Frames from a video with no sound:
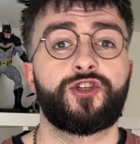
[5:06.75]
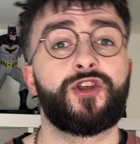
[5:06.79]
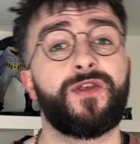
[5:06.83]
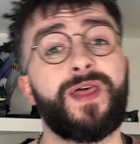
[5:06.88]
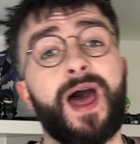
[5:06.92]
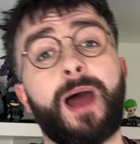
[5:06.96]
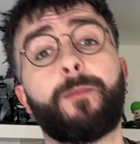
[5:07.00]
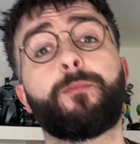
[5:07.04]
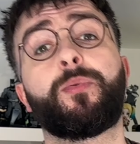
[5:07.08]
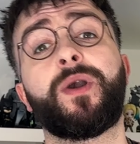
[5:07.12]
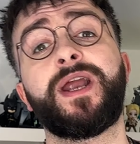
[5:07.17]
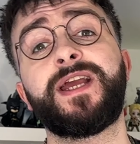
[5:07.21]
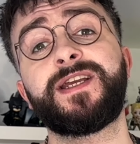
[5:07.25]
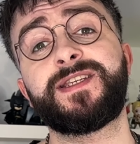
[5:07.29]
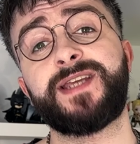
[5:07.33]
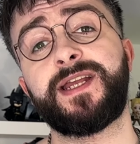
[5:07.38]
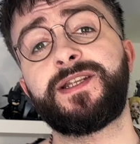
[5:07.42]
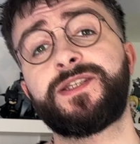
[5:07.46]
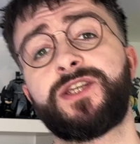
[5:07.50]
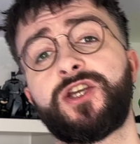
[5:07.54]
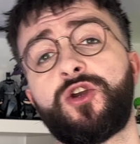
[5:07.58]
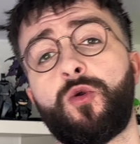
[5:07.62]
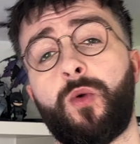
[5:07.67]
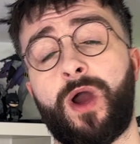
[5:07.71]
that brings
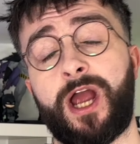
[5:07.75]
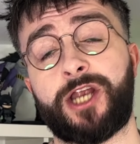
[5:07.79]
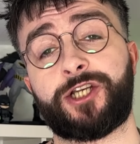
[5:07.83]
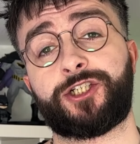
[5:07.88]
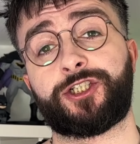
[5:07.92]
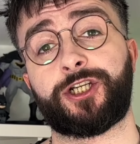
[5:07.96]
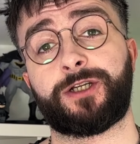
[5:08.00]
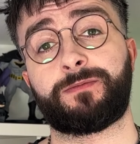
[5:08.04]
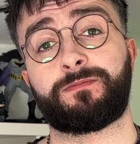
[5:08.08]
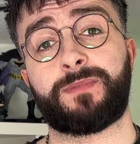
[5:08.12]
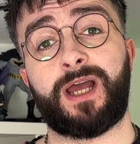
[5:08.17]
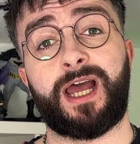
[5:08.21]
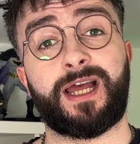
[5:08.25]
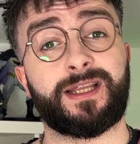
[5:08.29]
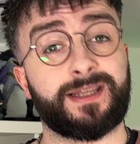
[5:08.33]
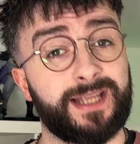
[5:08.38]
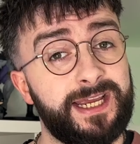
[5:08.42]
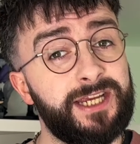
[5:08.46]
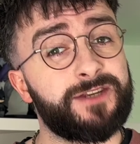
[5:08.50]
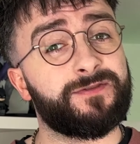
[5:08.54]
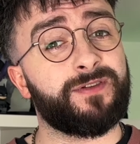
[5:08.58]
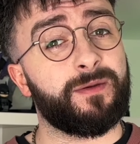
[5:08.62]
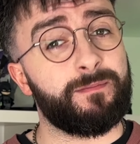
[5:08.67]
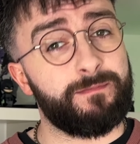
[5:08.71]
into question, at
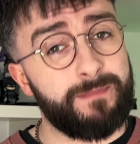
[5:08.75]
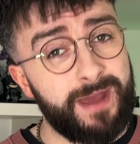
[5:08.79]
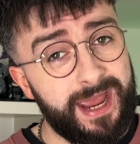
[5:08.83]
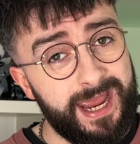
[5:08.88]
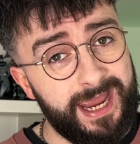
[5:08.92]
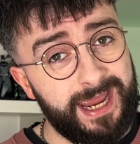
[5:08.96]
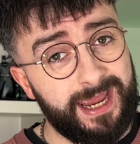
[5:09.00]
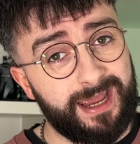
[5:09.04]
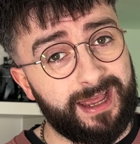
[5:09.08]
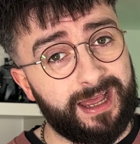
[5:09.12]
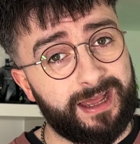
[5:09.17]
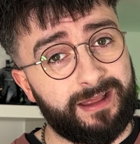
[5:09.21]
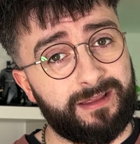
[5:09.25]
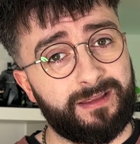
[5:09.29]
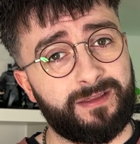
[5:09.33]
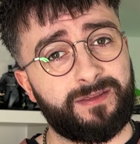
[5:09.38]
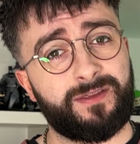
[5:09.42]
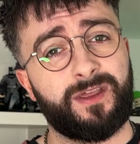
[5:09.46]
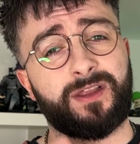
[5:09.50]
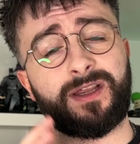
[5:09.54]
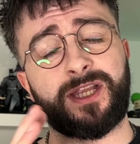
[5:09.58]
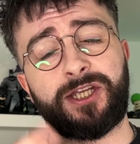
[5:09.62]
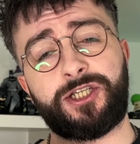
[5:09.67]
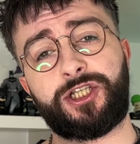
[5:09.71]
least for me,
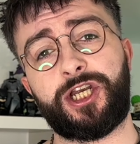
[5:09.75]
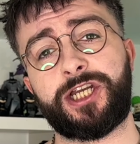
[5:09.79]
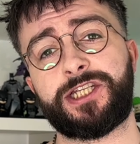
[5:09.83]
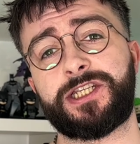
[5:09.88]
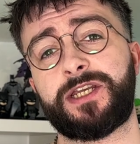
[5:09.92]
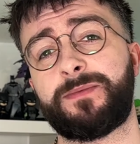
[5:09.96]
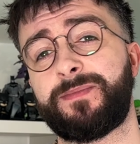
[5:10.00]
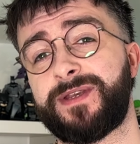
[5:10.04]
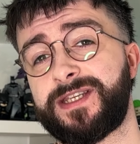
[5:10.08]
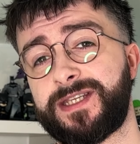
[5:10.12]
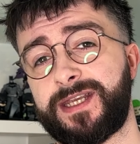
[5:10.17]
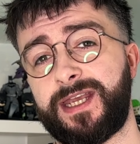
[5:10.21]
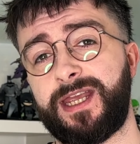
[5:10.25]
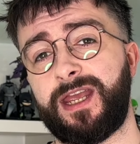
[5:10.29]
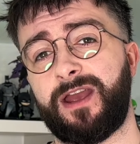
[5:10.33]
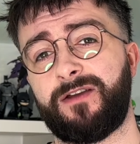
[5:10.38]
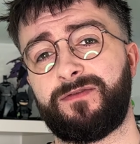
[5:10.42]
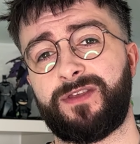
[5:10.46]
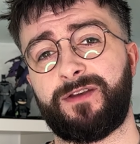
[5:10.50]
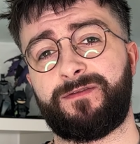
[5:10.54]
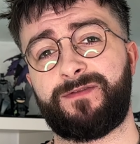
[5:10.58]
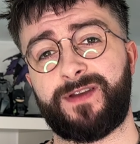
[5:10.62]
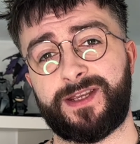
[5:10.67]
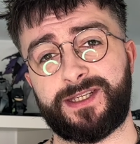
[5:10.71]
the legitimacy of
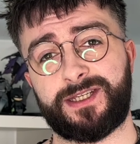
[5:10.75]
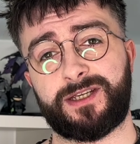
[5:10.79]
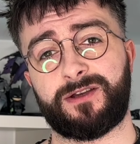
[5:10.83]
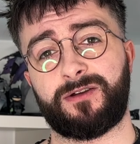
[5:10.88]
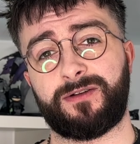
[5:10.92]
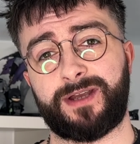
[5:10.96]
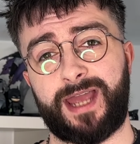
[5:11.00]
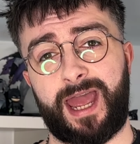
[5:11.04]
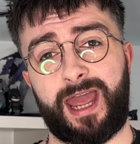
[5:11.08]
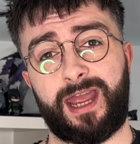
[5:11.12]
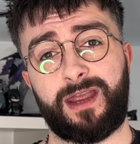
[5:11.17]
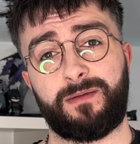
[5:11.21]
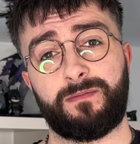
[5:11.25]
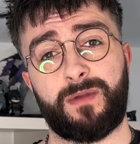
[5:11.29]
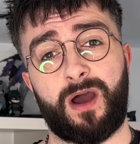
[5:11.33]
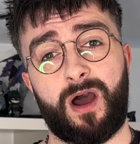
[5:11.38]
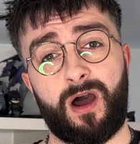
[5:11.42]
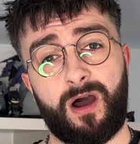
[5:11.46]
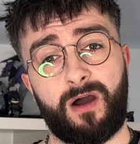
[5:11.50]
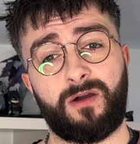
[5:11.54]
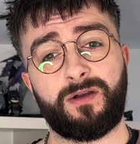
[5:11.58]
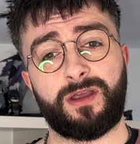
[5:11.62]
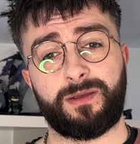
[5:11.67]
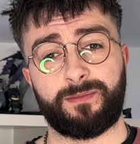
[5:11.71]
the physical game
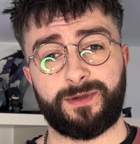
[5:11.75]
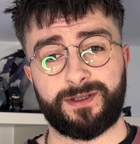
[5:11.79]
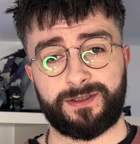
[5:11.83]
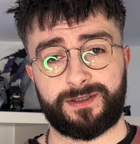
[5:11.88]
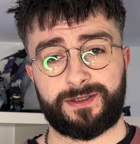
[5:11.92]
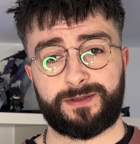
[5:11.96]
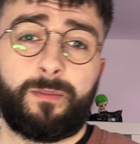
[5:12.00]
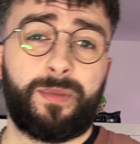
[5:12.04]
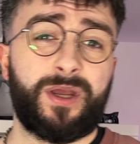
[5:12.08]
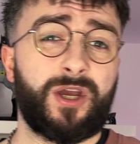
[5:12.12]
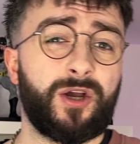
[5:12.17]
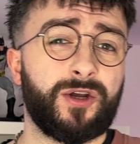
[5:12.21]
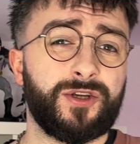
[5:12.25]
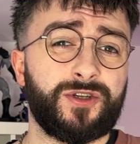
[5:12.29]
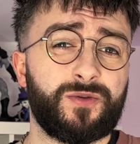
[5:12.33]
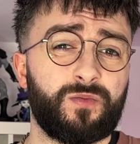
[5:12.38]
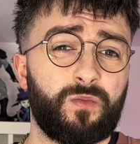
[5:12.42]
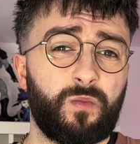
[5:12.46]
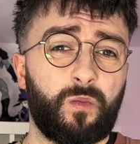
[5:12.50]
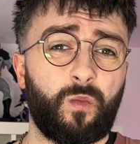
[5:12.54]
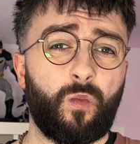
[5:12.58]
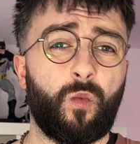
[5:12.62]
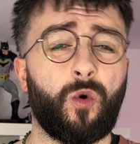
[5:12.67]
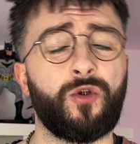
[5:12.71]
argument. Because
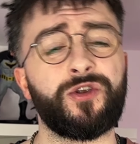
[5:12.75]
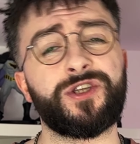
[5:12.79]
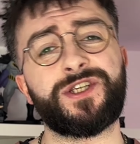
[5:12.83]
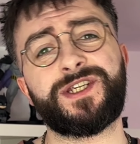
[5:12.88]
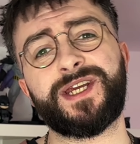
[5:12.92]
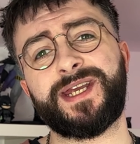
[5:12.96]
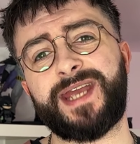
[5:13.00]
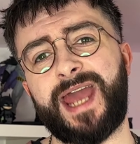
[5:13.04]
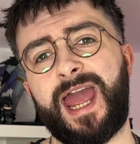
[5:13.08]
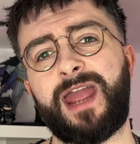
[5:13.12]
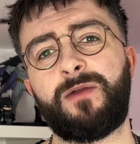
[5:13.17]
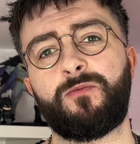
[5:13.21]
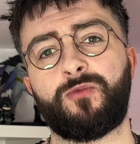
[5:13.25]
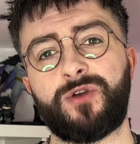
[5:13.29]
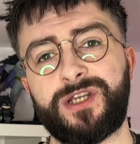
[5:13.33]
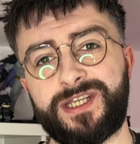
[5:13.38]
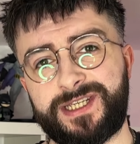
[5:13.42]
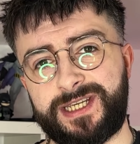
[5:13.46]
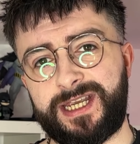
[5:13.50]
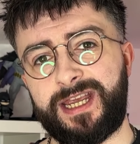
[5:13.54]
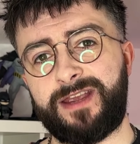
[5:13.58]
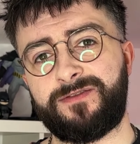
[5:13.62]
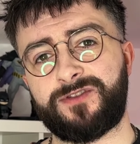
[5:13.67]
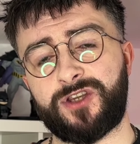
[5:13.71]
once a game
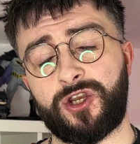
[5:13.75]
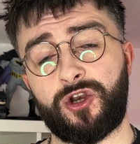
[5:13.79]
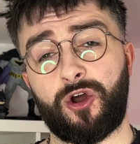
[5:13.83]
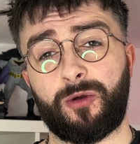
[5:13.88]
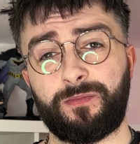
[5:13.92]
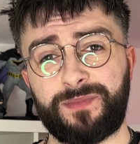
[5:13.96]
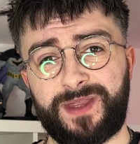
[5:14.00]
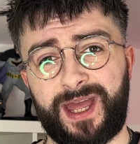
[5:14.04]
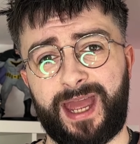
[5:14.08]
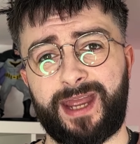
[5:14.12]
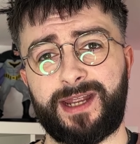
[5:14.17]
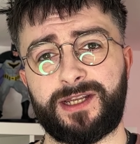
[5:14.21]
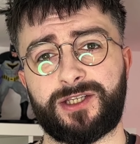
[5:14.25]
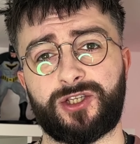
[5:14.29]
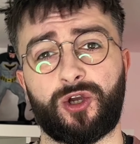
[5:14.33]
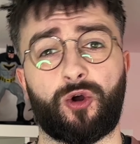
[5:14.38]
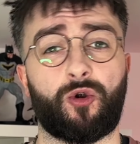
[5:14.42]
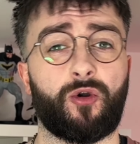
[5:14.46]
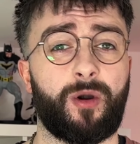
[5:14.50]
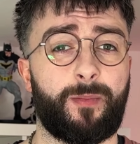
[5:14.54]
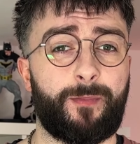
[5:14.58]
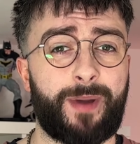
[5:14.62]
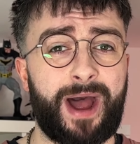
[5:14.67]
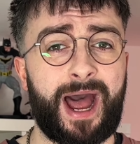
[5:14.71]
receives an update
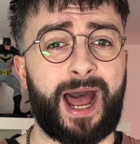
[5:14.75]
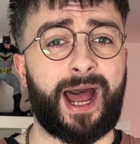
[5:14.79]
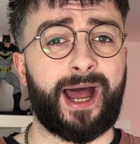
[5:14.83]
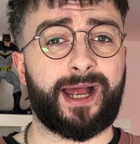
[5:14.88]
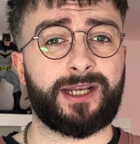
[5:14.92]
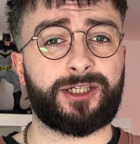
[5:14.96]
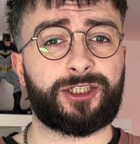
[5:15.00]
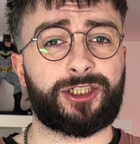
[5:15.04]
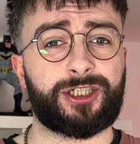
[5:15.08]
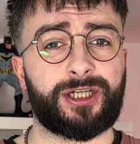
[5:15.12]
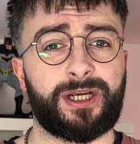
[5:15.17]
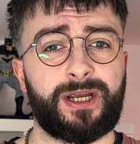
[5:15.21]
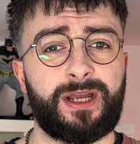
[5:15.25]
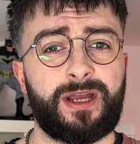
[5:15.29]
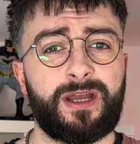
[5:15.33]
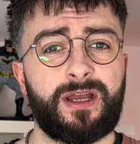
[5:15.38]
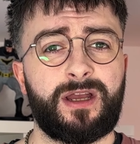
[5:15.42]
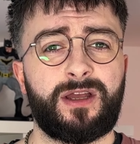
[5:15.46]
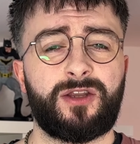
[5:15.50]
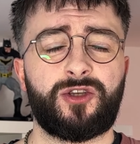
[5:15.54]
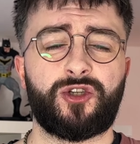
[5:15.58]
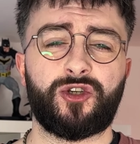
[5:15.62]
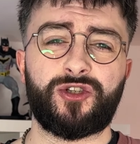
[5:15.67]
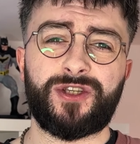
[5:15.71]
or a patch,
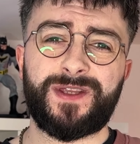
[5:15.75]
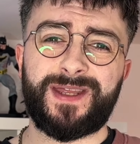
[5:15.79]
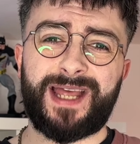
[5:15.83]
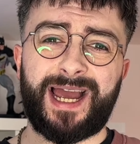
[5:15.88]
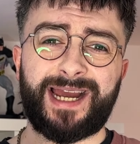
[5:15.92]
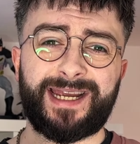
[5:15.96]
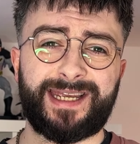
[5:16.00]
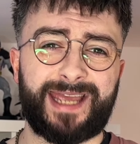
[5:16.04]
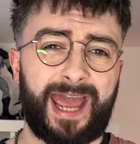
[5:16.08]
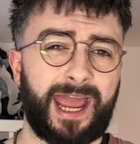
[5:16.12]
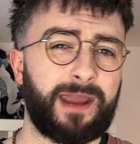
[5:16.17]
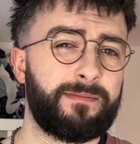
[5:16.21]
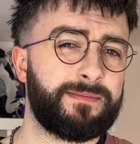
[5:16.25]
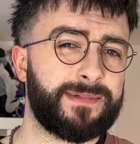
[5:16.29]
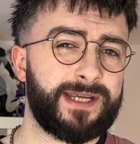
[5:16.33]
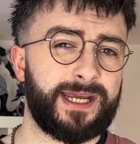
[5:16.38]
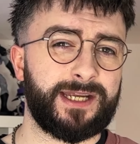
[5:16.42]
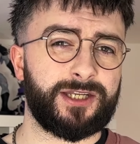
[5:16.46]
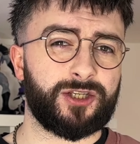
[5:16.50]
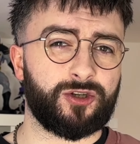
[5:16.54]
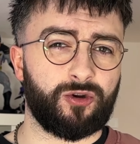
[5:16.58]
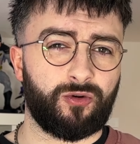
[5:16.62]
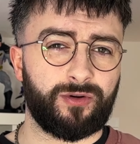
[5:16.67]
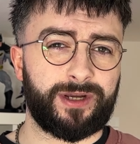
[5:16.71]
doesn't that game
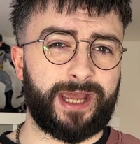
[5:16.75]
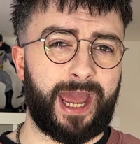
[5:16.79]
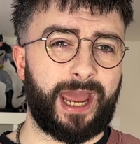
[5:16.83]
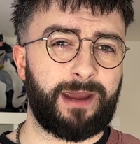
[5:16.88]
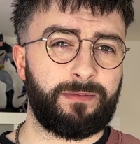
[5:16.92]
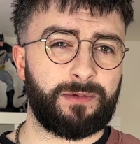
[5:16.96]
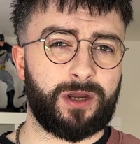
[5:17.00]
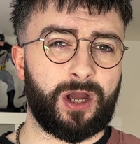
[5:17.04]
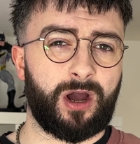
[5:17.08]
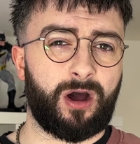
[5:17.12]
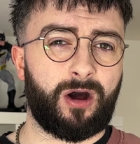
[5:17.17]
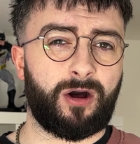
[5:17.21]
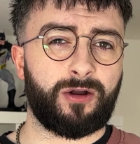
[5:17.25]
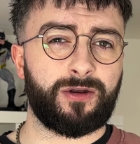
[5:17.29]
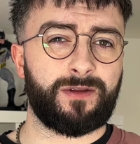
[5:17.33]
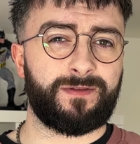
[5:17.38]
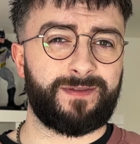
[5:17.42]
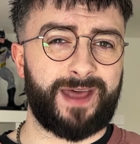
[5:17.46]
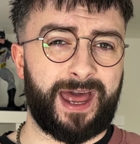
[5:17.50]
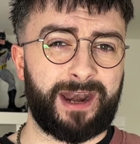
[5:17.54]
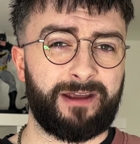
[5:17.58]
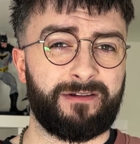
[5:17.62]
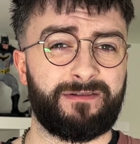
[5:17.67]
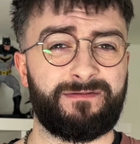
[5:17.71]
disc or game card
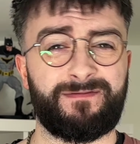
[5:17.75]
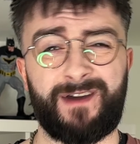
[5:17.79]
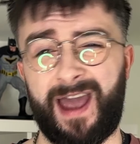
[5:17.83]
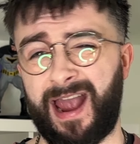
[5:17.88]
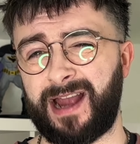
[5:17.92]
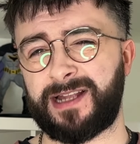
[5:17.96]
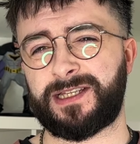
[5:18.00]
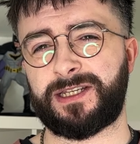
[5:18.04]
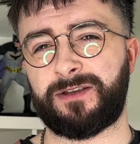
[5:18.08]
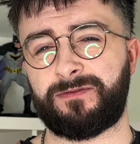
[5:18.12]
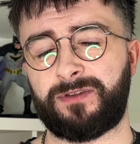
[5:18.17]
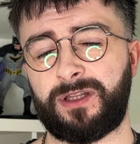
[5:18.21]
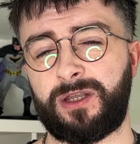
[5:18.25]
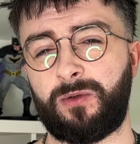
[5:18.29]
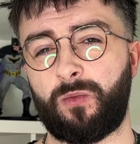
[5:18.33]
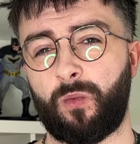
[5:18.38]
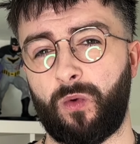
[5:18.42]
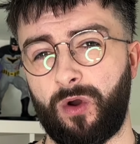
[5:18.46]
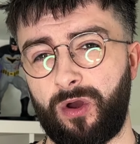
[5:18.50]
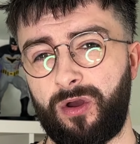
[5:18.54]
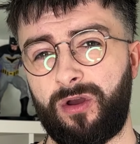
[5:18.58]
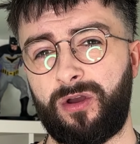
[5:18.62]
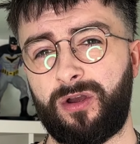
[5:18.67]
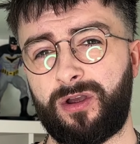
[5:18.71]
then effectively
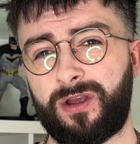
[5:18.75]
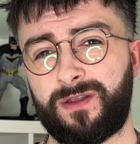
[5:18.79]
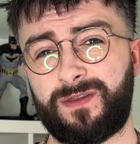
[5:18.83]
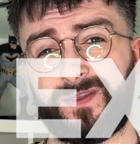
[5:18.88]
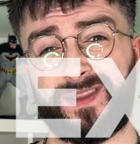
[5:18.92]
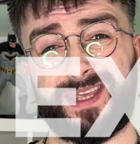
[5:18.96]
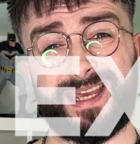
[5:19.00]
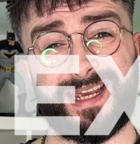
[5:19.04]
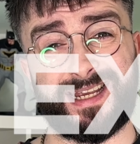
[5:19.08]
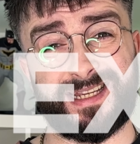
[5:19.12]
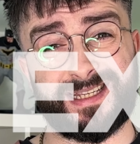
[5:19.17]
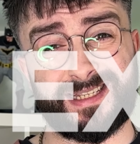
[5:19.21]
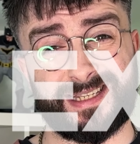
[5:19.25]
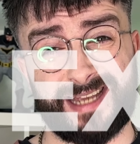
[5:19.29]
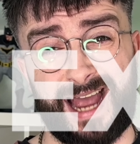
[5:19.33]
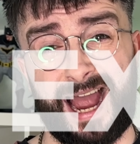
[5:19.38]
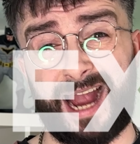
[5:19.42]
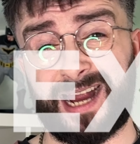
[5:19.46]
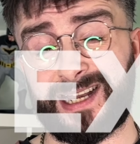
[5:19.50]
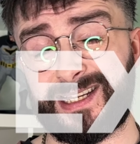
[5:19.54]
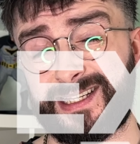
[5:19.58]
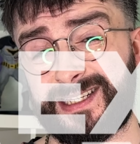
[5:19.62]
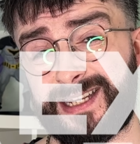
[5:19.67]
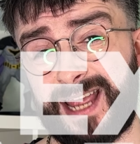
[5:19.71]
work the
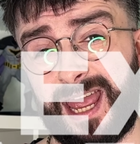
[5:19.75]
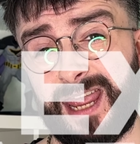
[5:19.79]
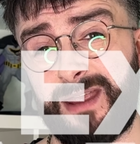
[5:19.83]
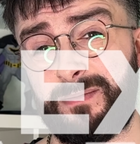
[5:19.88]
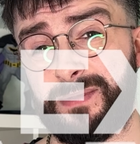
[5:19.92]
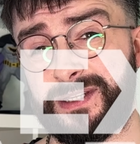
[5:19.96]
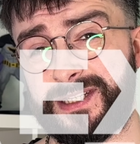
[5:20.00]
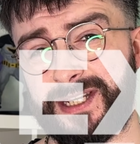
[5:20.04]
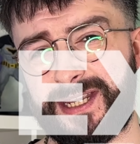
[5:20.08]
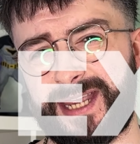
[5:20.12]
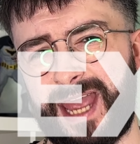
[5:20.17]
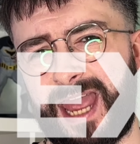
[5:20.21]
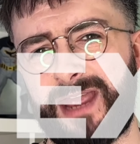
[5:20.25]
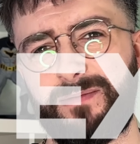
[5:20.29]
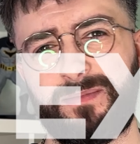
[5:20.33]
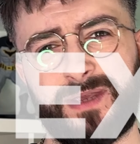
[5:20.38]
exact same as a game